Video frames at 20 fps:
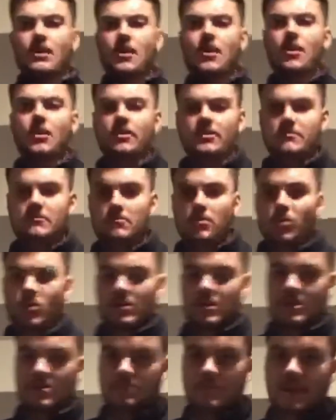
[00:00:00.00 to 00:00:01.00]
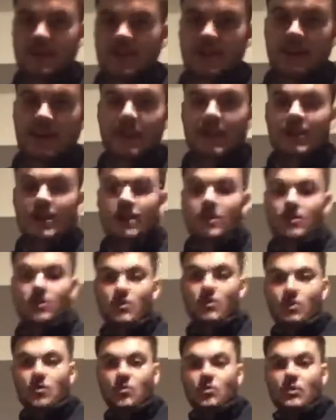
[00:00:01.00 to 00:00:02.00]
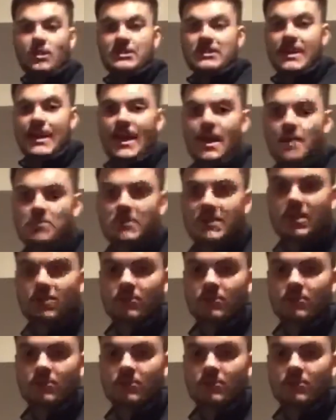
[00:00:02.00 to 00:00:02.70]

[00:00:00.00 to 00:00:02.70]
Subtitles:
are important, but what's happening